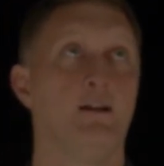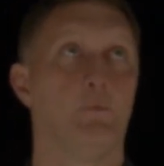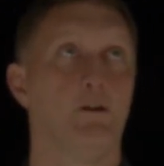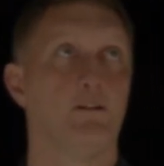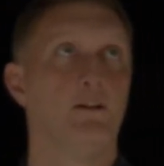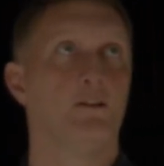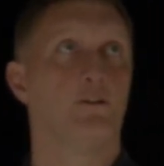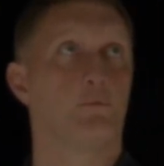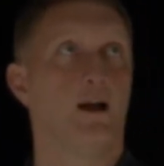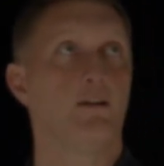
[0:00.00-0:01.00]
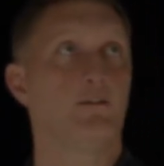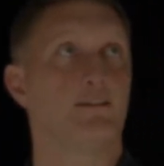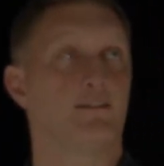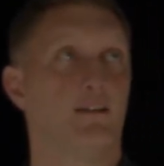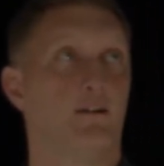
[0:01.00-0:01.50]
Well, the router
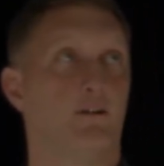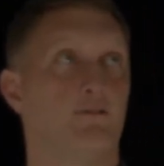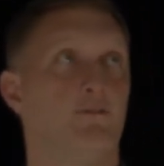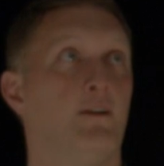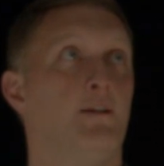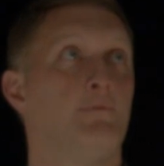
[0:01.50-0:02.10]
itself